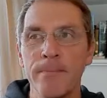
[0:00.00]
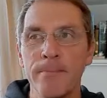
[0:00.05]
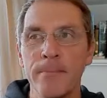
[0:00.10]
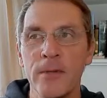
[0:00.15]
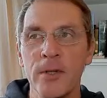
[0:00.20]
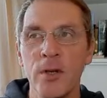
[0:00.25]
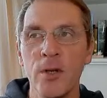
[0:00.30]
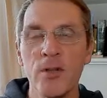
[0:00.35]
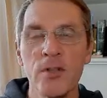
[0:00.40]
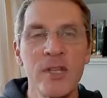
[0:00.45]

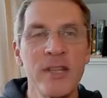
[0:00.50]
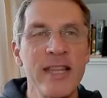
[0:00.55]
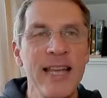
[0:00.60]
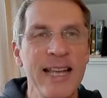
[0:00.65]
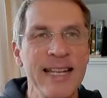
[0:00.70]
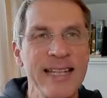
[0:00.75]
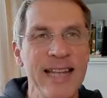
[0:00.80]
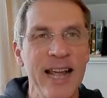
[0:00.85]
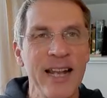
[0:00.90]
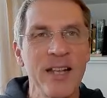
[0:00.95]
using the
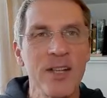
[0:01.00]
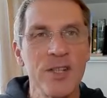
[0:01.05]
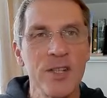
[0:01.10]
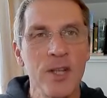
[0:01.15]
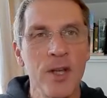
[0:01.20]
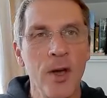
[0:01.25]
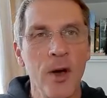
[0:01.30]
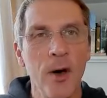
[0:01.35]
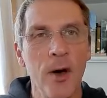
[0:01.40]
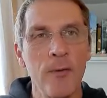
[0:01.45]

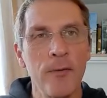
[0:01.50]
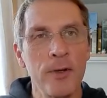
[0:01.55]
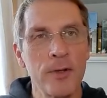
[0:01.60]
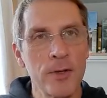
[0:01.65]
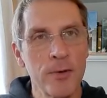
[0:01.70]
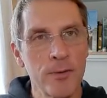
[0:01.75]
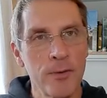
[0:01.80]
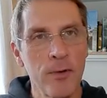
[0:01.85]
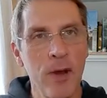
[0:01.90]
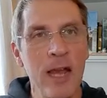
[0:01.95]
analogy of a
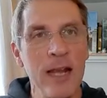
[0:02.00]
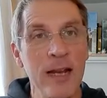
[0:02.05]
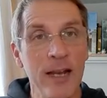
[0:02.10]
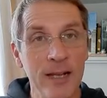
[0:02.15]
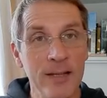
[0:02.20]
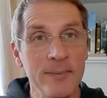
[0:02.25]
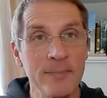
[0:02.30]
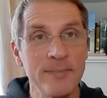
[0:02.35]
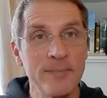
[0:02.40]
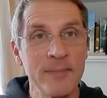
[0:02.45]

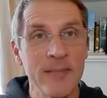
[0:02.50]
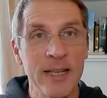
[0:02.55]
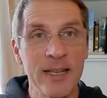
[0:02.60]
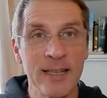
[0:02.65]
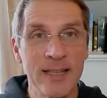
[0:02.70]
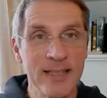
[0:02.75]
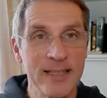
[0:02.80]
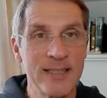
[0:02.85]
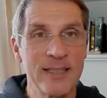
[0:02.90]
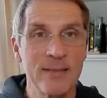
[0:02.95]
trailer, like
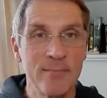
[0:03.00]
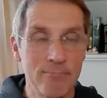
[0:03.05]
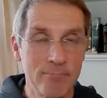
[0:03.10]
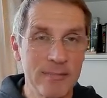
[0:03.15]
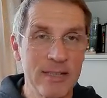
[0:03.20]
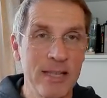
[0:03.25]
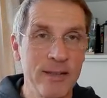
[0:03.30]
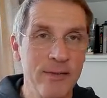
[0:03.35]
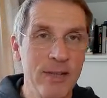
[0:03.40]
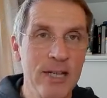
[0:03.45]
a
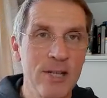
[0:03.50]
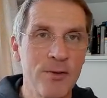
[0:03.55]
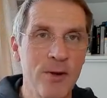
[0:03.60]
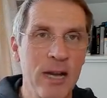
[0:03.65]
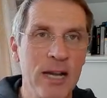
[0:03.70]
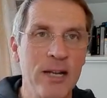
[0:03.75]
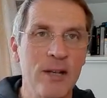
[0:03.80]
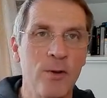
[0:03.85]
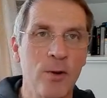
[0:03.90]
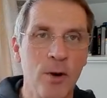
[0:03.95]
TV
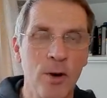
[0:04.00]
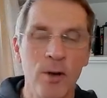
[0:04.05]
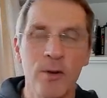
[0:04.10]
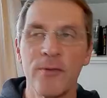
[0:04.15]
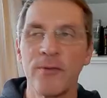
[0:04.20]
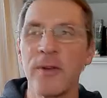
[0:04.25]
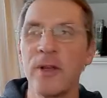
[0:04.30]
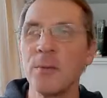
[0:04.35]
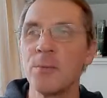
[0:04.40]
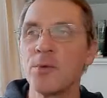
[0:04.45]
trailer or a
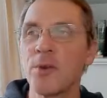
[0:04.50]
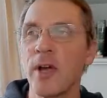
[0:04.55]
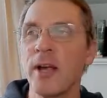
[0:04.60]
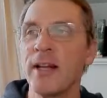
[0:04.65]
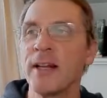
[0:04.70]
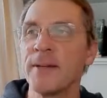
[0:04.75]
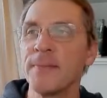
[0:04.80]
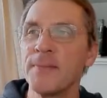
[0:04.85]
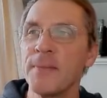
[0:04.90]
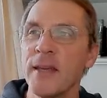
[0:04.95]
film
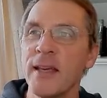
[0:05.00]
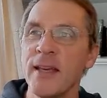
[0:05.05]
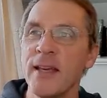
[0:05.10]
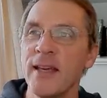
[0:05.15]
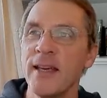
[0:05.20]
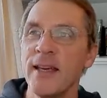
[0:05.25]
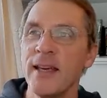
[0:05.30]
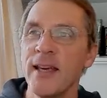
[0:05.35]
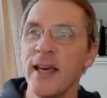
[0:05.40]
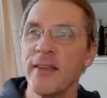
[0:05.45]
trailer.
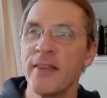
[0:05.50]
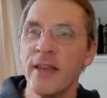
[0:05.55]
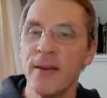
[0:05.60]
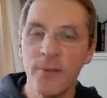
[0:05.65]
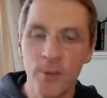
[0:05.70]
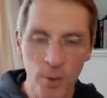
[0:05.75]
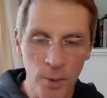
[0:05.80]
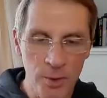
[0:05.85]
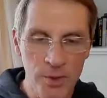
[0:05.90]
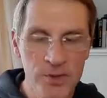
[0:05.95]
And they,
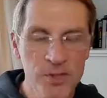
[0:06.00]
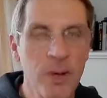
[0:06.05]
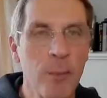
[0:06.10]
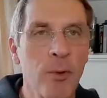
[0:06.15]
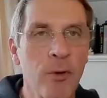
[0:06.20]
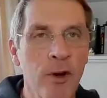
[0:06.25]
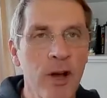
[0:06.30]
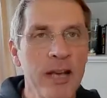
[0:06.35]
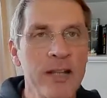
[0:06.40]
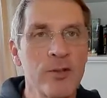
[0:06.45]
of course,
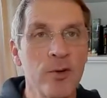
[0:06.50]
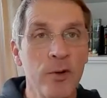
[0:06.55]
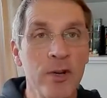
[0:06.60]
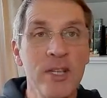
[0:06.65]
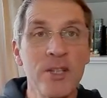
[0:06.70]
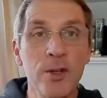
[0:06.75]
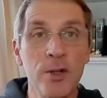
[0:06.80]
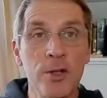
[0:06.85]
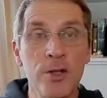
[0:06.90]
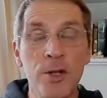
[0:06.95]
summarize or
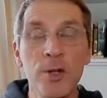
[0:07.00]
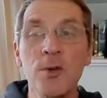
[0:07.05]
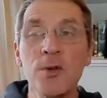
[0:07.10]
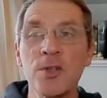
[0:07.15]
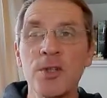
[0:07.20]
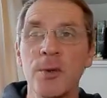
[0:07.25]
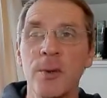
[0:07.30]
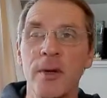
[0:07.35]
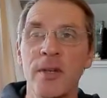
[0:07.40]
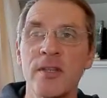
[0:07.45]
introduce
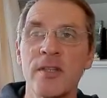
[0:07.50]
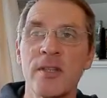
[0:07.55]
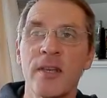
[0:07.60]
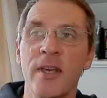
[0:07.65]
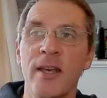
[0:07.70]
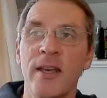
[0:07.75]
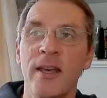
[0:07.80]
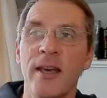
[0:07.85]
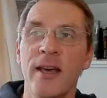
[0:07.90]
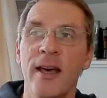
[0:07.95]
to us
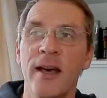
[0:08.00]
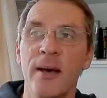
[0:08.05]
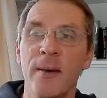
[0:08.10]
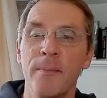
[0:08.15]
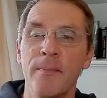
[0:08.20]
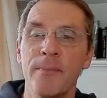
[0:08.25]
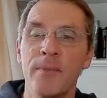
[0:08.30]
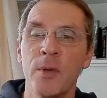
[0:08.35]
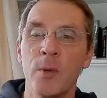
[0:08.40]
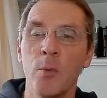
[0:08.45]

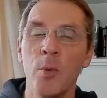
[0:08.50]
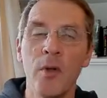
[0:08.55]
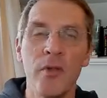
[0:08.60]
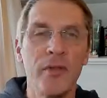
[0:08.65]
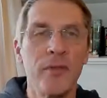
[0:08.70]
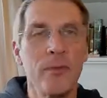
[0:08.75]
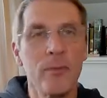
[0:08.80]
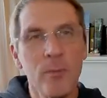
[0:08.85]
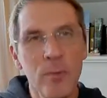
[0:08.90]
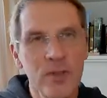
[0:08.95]

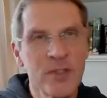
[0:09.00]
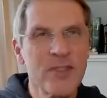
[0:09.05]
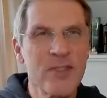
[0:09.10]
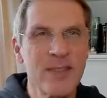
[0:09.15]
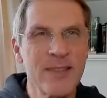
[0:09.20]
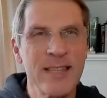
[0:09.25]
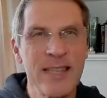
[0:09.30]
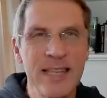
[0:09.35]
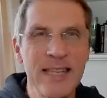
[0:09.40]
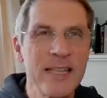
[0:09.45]
what's
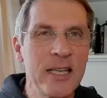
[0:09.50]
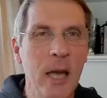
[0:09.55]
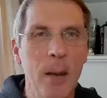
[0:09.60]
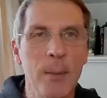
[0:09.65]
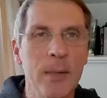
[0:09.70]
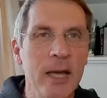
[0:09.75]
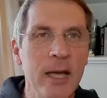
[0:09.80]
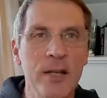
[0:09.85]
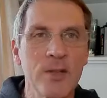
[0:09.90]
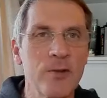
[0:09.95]
the
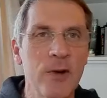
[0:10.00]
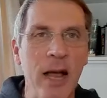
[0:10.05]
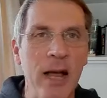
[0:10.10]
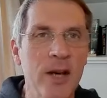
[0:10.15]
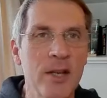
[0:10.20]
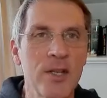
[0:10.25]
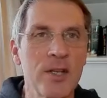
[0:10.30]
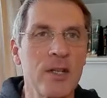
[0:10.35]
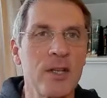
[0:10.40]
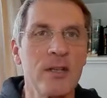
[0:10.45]
coming
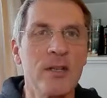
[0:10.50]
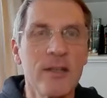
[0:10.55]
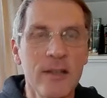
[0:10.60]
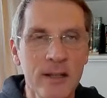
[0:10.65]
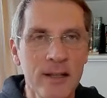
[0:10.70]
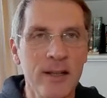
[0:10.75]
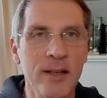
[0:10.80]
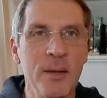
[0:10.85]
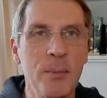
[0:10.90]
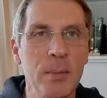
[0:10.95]
attraction
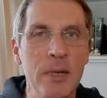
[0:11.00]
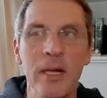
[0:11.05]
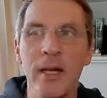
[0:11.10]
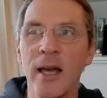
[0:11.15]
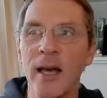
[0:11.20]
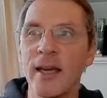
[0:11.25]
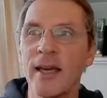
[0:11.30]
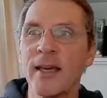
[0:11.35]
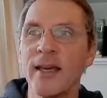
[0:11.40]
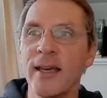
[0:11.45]
going to be
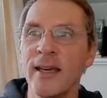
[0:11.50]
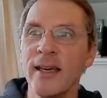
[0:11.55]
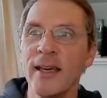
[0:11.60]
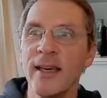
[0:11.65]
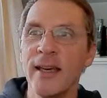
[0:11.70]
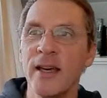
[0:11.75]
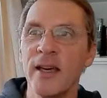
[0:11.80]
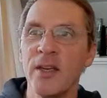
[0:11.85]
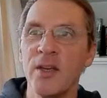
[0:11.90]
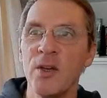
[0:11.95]
like.
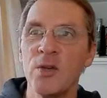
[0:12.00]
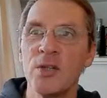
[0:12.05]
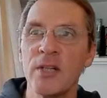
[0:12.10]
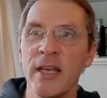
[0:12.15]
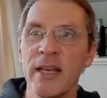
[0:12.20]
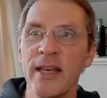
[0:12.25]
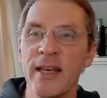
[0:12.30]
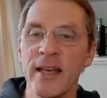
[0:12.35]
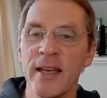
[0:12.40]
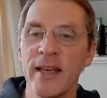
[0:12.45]

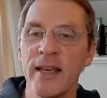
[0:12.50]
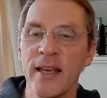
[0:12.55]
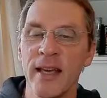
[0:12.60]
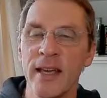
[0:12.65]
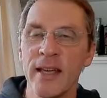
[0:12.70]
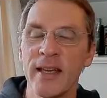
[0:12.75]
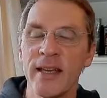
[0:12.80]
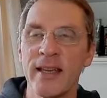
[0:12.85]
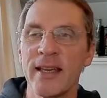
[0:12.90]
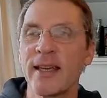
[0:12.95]
Usually
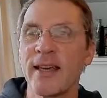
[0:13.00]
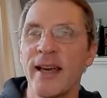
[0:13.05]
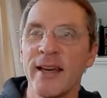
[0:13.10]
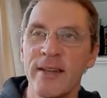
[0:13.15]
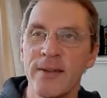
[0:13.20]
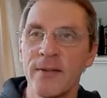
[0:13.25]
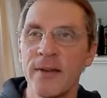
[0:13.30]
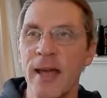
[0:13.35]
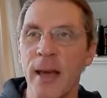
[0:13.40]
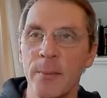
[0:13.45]
it kind
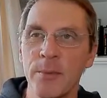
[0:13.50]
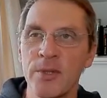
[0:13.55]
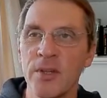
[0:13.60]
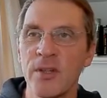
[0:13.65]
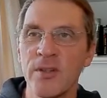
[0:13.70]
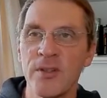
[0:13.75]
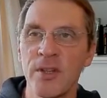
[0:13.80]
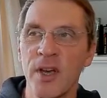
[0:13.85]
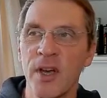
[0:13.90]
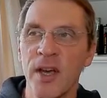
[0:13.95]
of
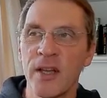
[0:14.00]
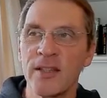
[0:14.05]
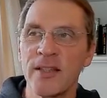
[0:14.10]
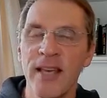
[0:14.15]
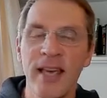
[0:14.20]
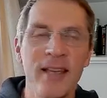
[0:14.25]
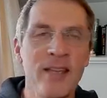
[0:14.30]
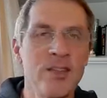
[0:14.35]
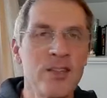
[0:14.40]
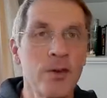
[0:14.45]
captures a
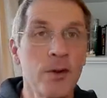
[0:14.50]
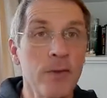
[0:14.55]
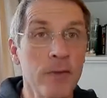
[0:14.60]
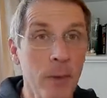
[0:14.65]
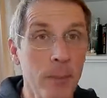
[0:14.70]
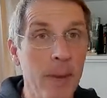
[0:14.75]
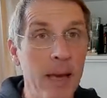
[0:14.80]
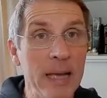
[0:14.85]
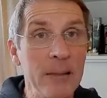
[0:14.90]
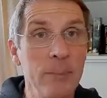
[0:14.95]
taster of the
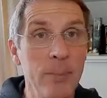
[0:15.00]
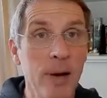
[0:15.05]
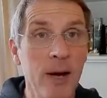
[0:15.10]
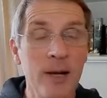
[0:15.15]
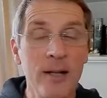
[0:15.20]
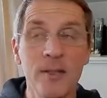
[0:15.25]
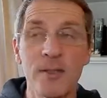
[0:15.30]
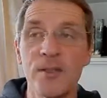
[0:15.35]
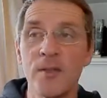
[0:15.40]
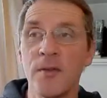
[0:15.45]
main
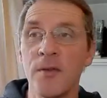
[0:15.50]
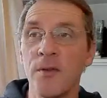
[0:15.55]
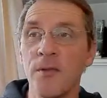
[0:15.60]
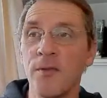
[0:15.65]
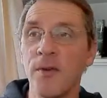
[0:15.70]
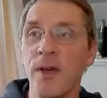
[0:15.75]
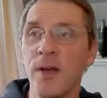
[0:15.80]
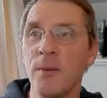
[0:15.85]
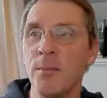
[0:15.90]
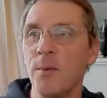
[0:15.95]
parts of the
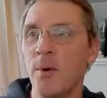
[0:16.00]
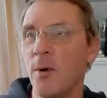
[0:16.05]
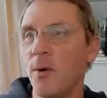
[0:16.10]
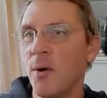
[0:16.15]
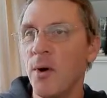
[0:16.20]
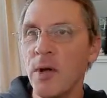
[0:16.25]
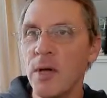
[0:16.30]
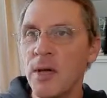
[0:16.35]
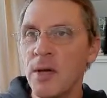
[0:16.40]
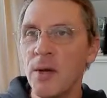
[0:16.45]
film or
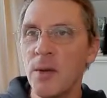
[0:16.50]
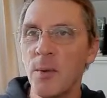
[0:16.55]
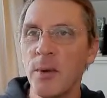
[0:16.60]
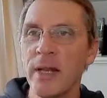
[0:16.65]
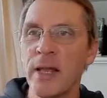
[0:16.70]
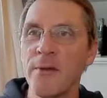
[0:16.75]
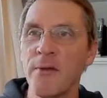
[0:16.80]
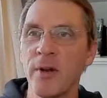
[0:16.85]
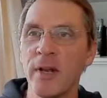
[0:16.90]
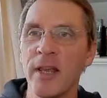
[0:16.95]

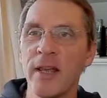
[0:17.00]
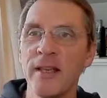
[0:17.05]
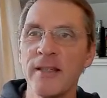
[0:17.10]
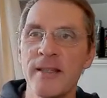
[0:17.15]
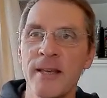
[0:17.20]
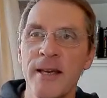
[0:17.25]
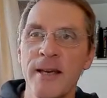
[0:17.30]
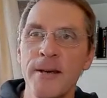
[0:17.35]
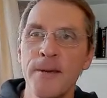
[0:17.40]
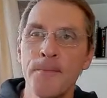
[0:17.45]
whatever it is,
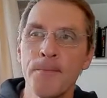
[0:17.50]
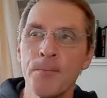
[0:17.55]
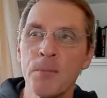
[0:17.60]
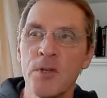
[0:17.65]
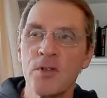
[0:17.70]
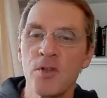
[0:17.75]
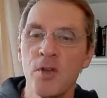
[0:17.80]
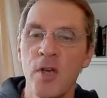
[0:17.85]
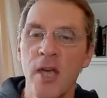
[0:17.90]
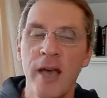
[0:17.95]

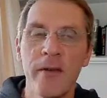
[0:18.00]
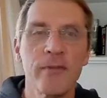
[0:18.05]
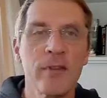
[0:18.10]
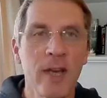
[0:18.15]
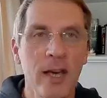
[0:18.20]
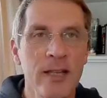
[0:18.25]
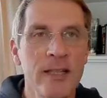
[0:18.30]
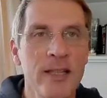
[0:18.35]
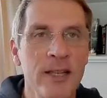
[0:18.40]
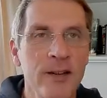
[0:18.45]
so you have an
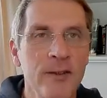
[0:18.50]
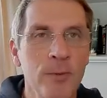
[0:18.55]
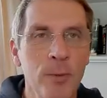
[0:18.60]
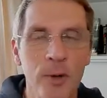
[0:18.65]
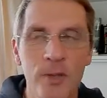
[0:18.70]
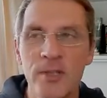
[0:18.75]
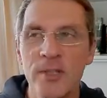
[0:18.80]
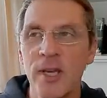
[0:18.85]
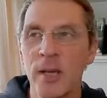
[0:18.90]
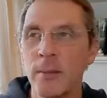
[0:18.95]
idea of
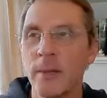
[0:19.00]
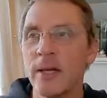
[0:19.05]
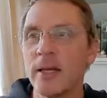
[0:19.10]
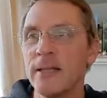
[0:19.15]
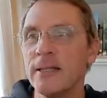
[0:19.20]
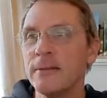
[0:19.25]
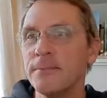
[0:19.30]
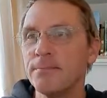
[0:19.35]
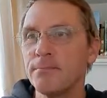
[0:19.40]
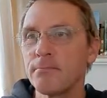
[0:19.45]
what's coming.
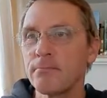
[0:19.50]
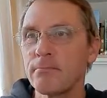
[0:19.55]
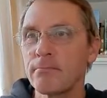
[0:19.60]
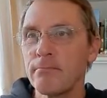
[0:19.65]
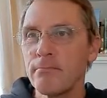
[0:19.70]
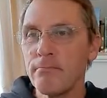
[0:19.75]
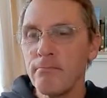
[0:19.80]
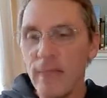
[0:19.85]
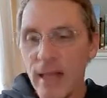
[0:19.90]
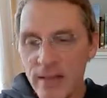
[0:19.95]

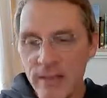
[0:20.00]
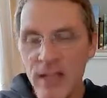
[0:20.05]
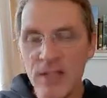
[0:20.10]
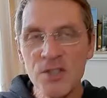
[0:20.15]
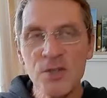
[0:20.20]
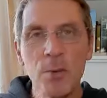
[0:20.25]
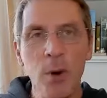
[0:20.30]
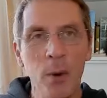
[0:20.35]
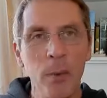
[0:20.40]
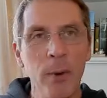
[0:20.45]
And
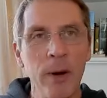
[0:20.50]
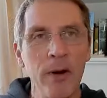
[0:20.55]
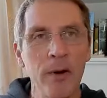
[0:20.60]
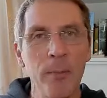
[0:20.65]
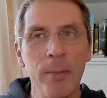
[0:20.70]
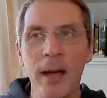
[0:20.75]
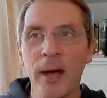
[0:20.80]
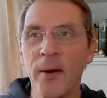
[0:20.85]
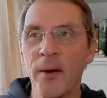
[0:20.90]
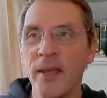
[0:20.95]
that's what we're
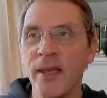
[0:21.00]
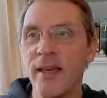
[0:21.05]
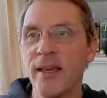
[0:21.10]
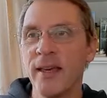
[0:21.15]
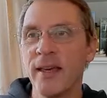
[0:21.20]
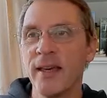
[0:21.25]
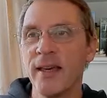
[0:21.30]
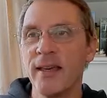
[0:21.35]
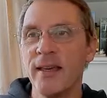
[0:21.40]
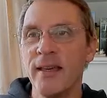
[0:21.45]
about here.